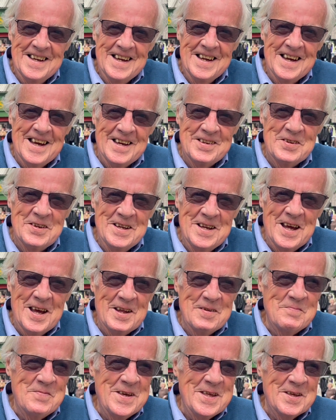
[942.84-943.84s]

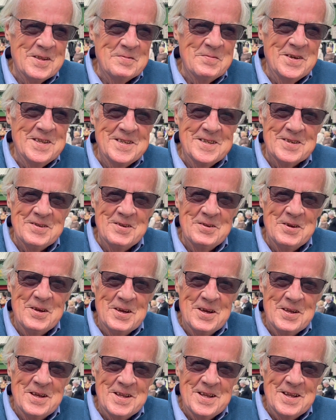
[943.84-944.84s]
and make them into
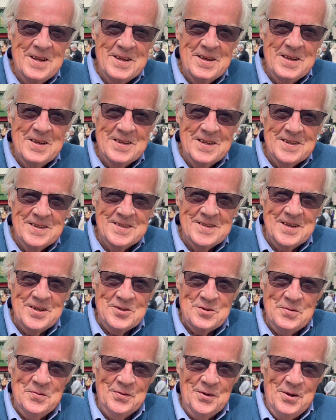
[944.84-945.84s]

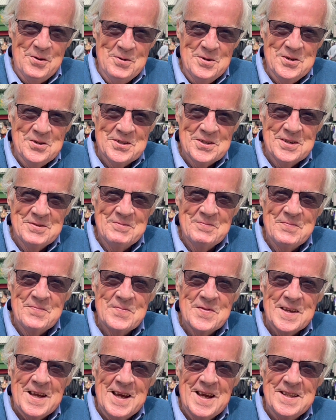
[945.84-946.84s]
tissue flowers
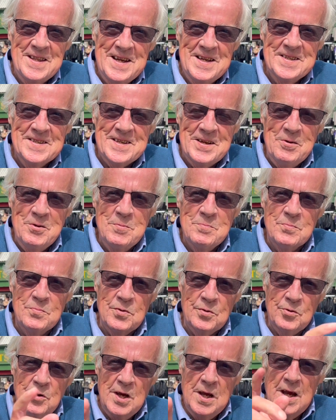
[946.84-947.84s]
and then sell them.
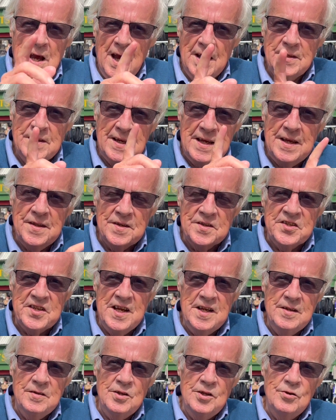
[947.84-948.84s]
And to get the
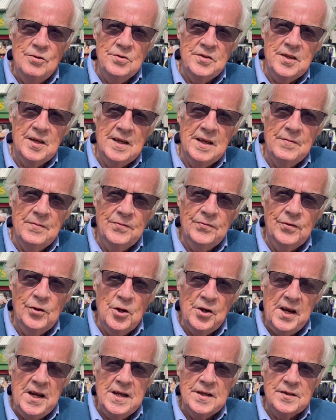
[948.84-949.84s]
scent, you used to get
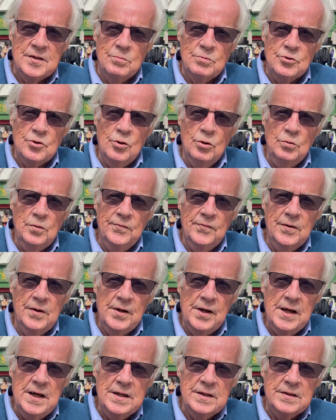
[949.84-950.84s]
Fleurette. It was called
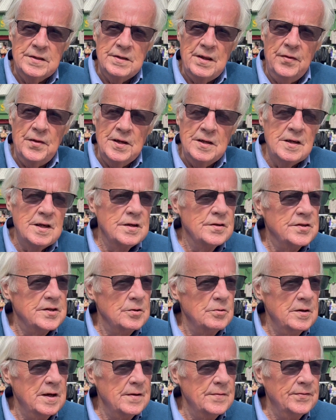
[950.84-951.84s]
Fleurettes. I think you can
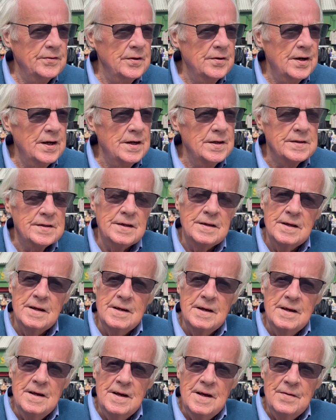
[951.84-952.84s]
still get Fleurette.
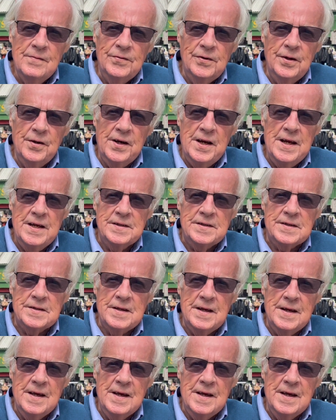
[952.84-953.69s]
Fleurette